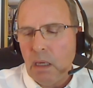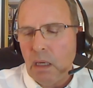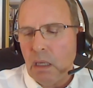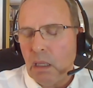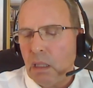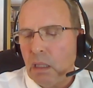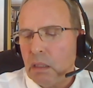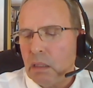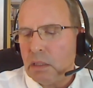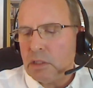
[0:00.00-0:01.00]
uh,
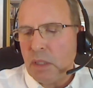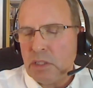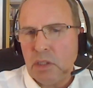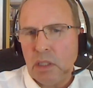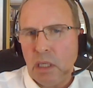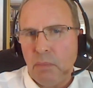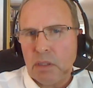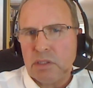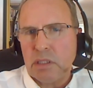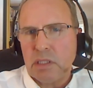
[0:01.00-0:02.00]
especially
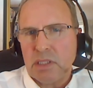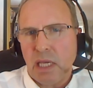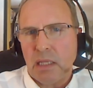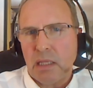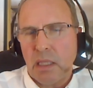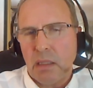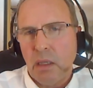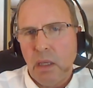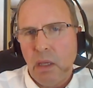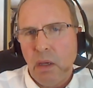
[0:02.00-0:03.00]
amongst the set that
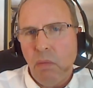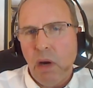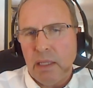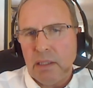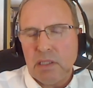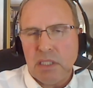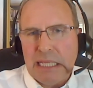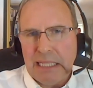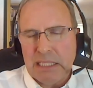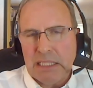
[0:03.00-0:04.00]
wanted to
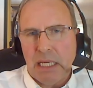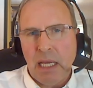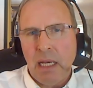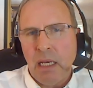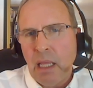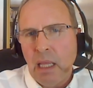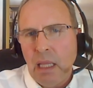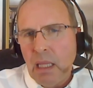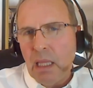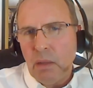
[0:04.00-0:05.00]
see this done
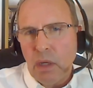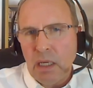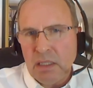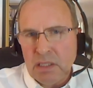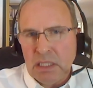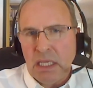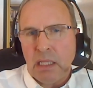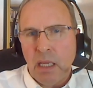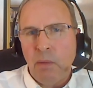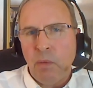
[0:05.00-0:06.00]
and wanted to see it
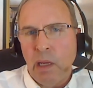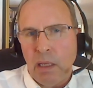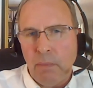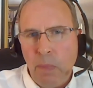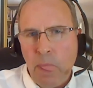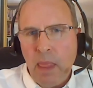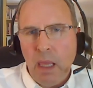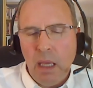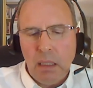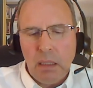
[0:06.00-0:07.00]
done right.
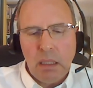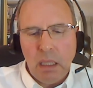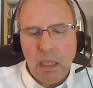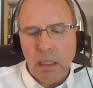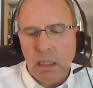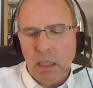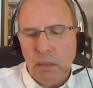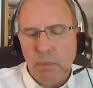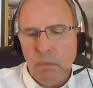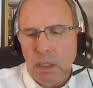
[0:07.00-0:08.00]
Uh, and
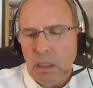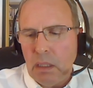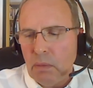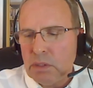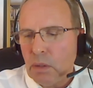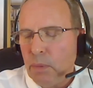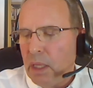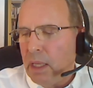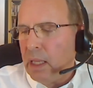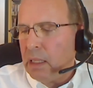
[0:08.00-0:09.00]
the, the original
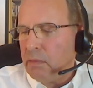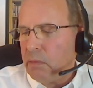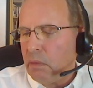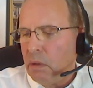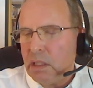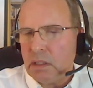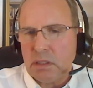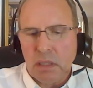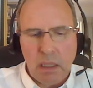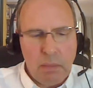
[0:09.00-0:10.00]
plan
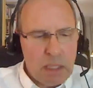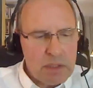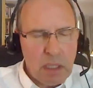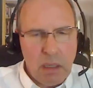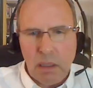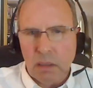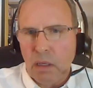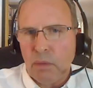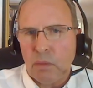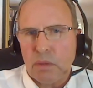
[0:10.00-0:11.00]
was out of Moscow, out of the
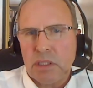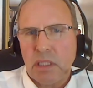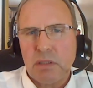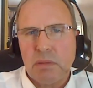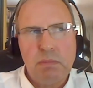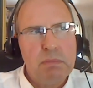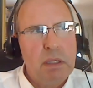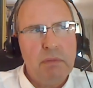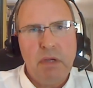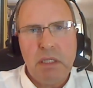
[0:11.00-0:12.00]
Kremlin, was this
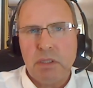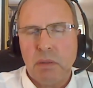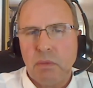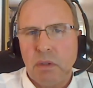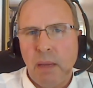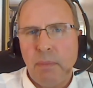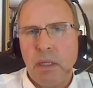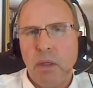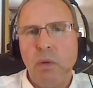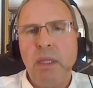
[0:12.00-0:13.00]
invasion would happen
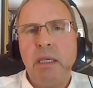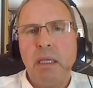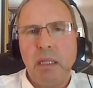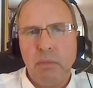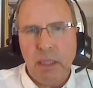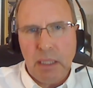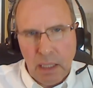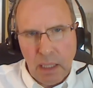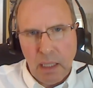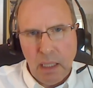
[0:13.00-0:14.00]
in a week and it'd be done.